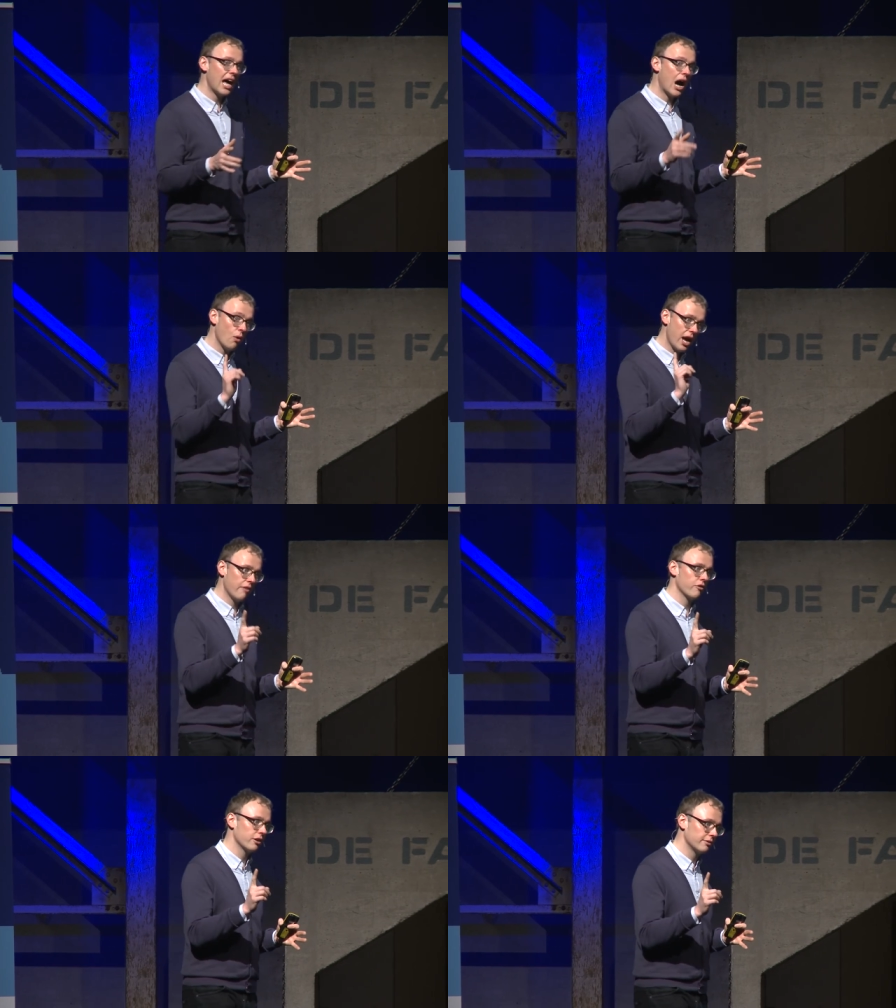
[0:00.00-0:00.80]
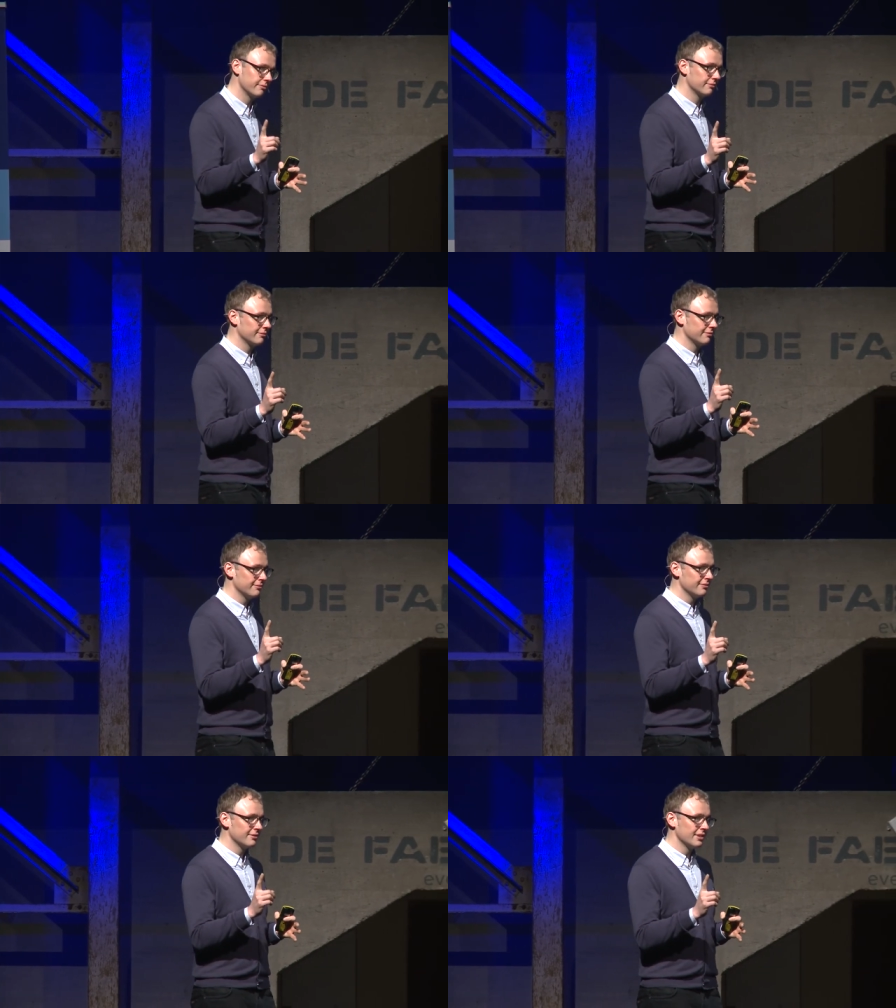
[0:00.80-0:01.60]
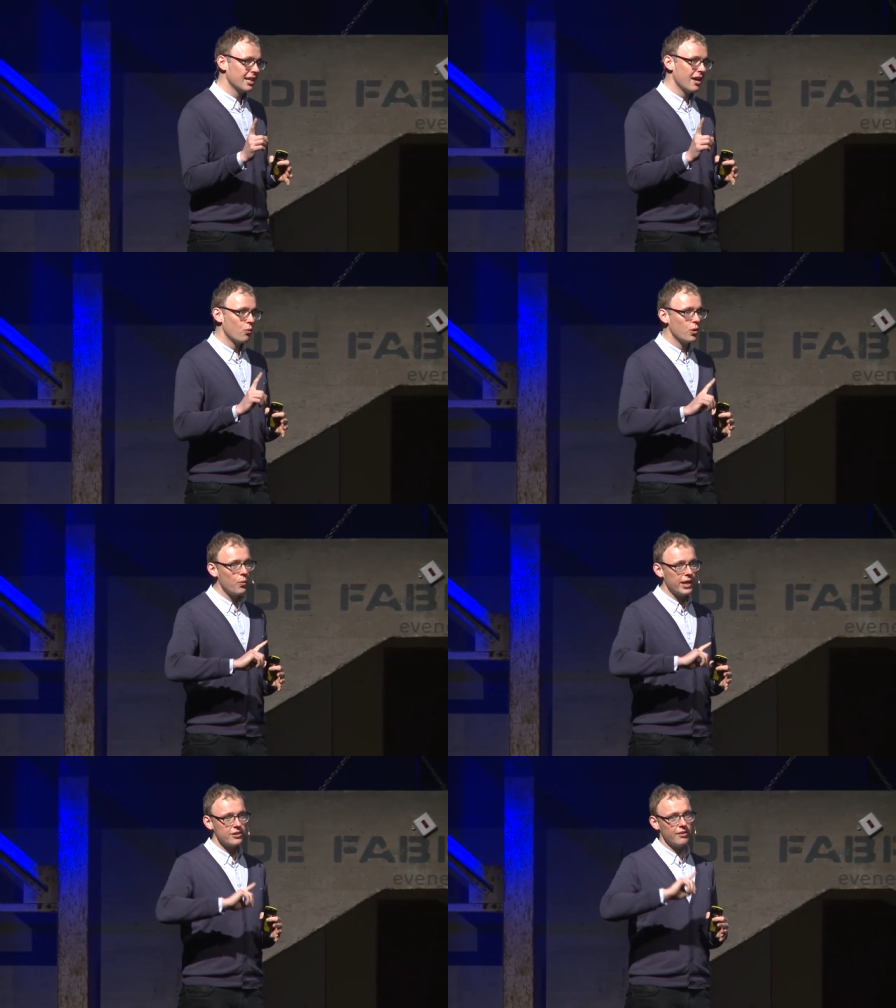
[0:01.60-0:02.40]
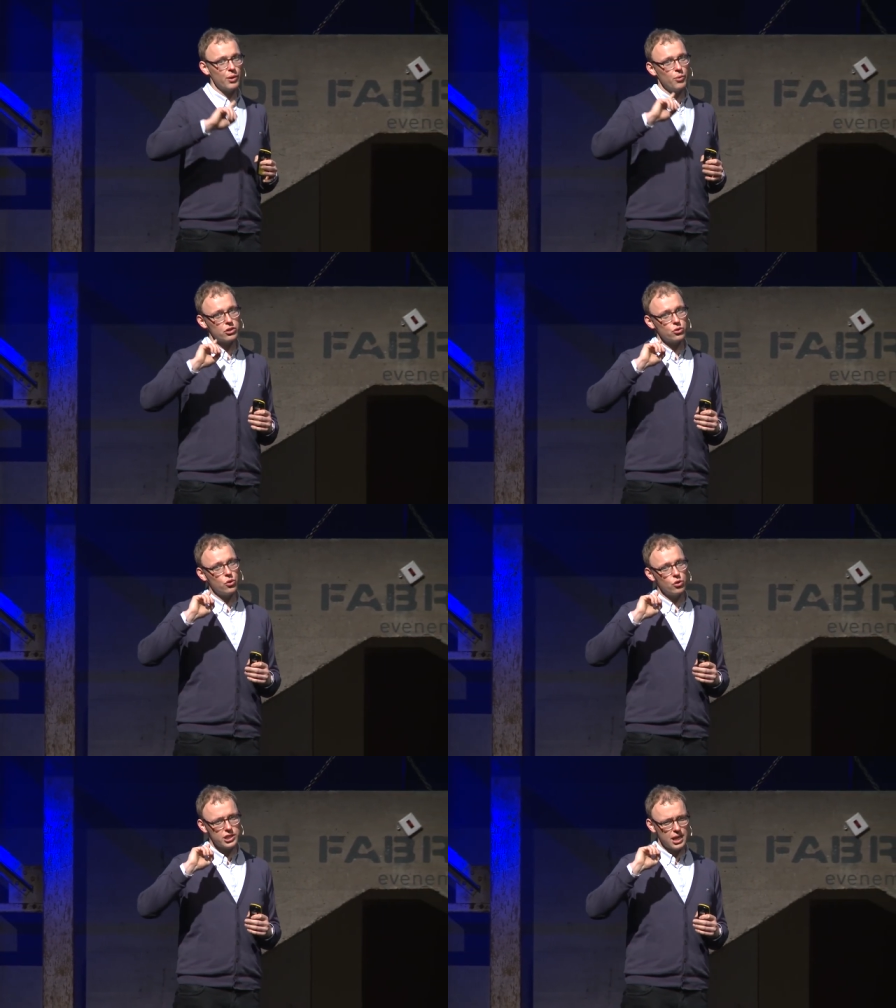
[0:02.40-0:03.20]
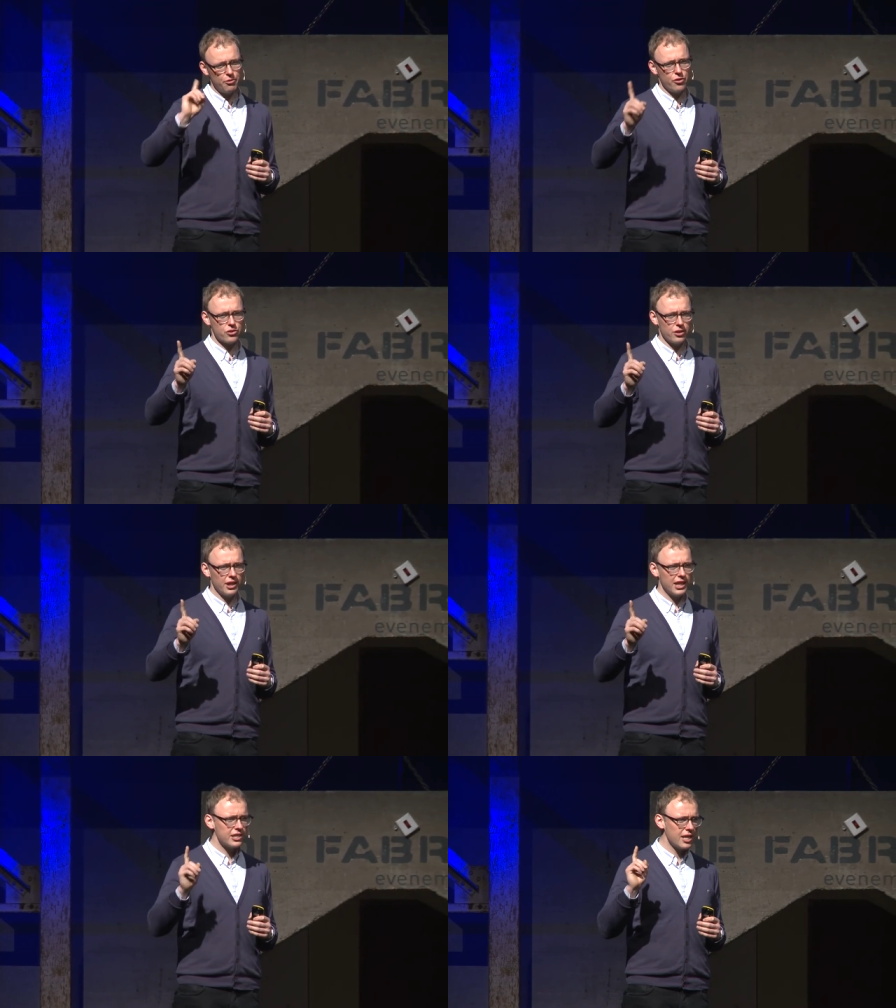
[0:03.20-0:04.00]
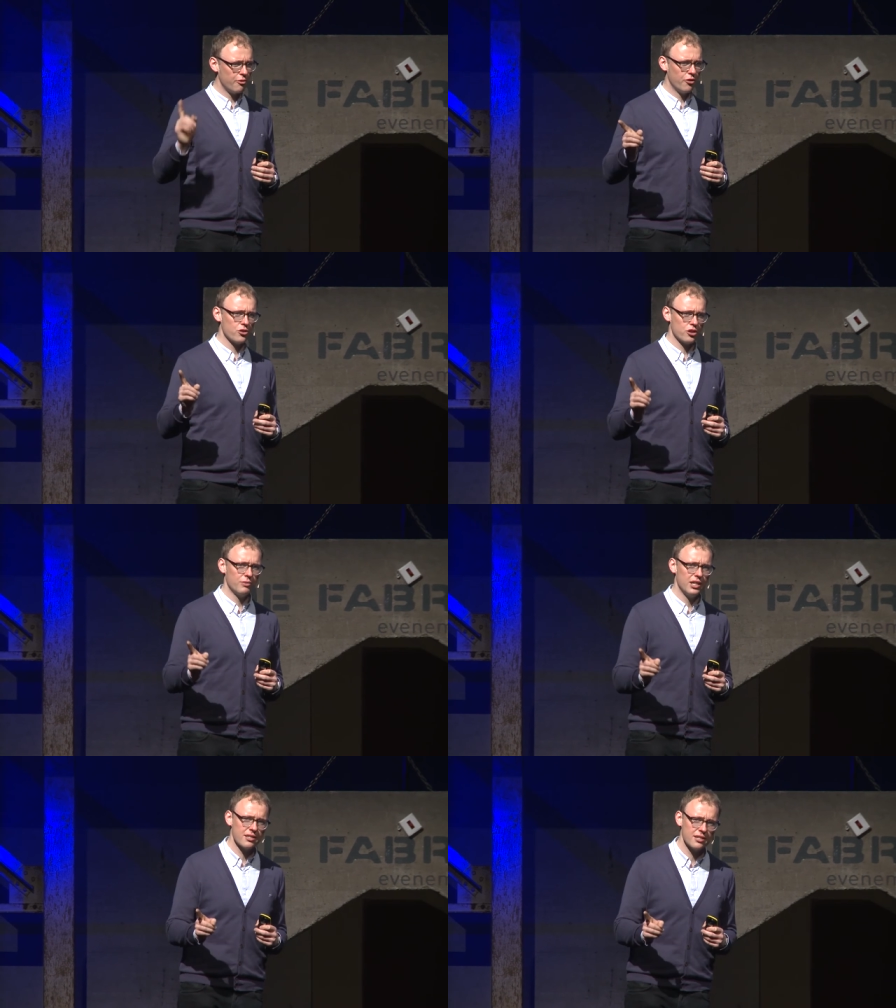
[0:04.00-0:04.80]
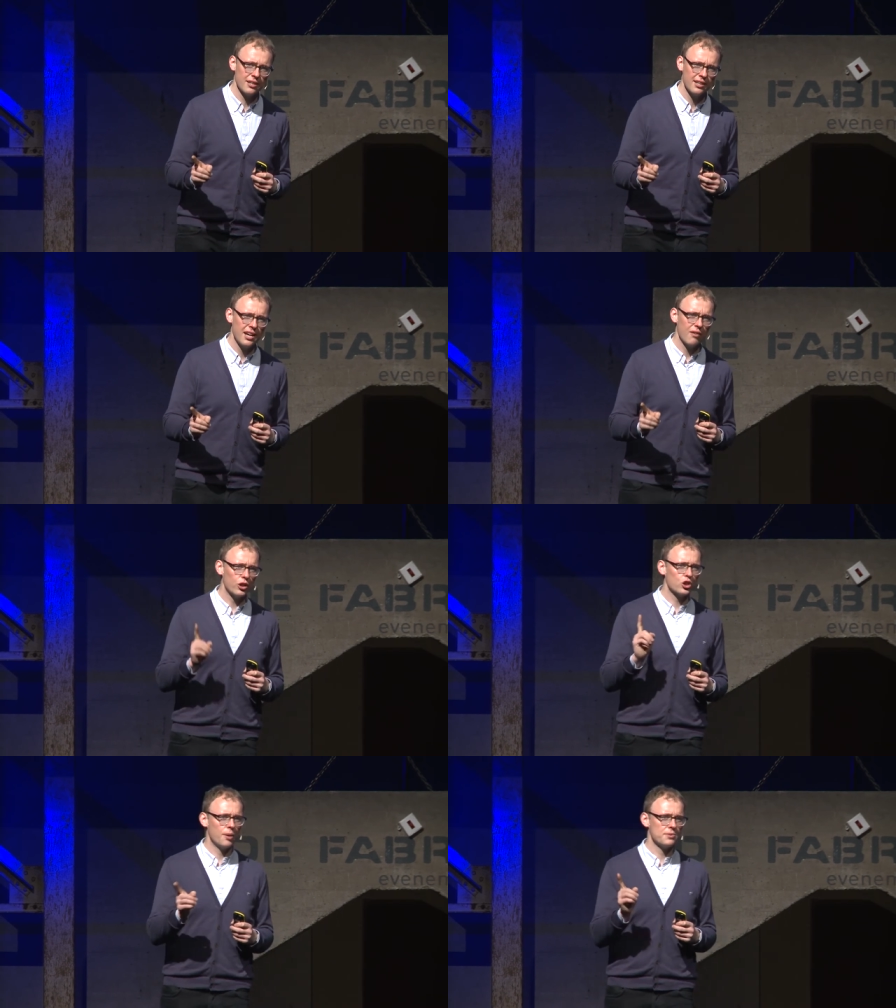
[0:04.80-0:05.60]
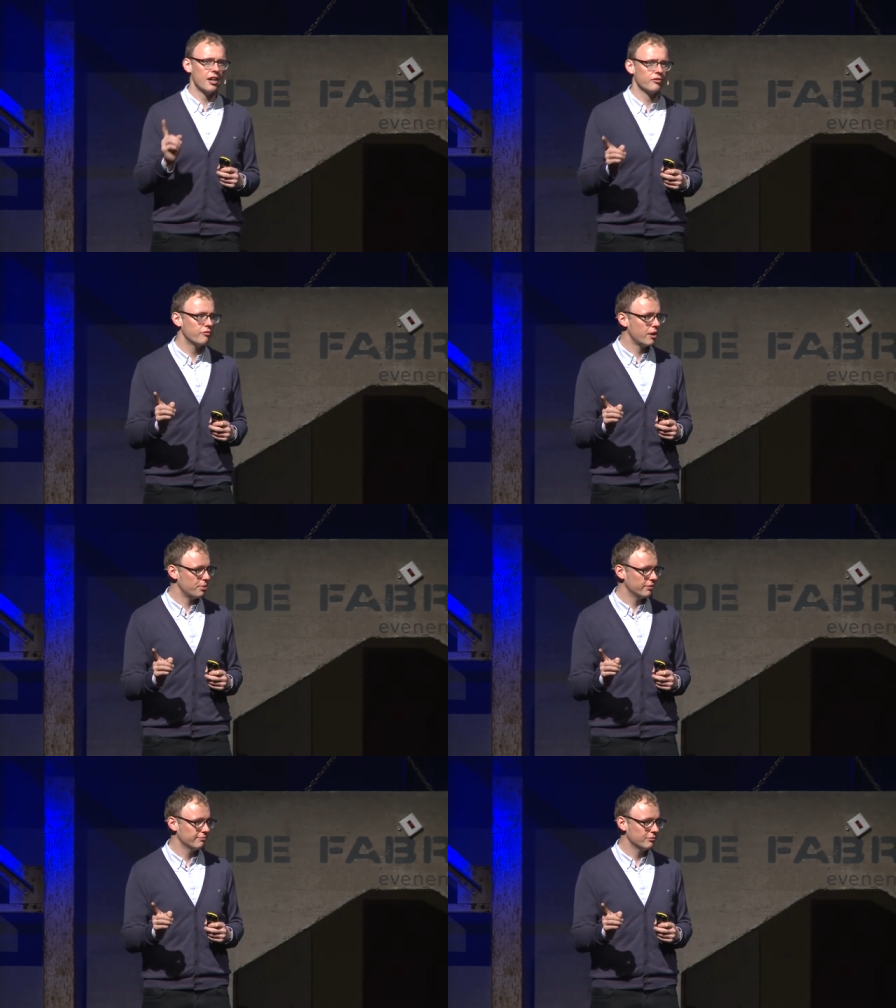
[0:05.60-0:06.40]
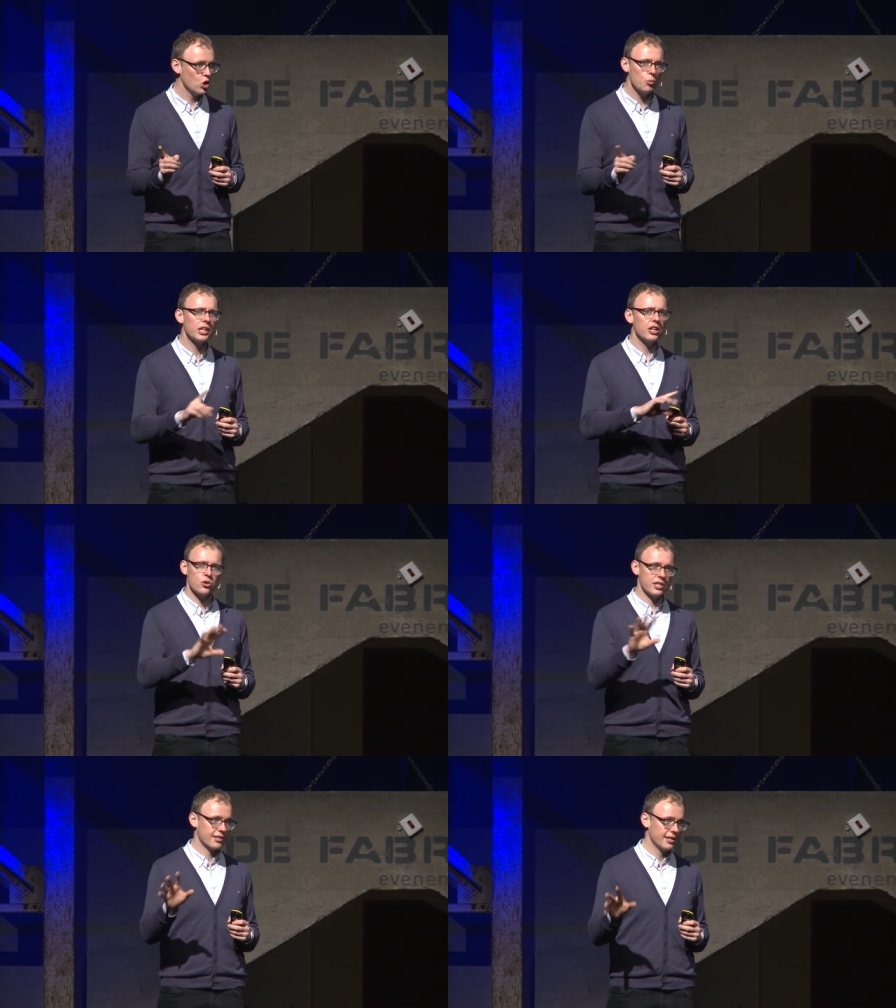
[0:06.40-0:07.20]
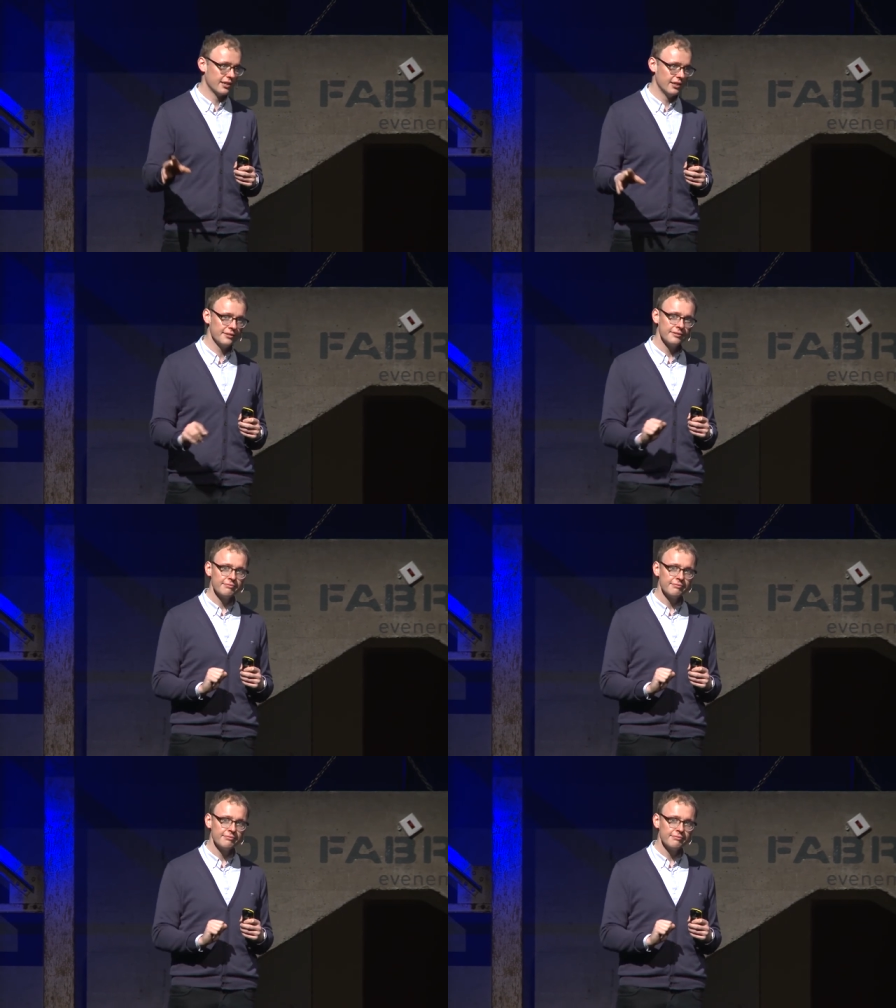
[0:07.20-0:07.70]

However, we, went, we wanted to go a step further. And step further means what comes after web. Nobody knows exactly.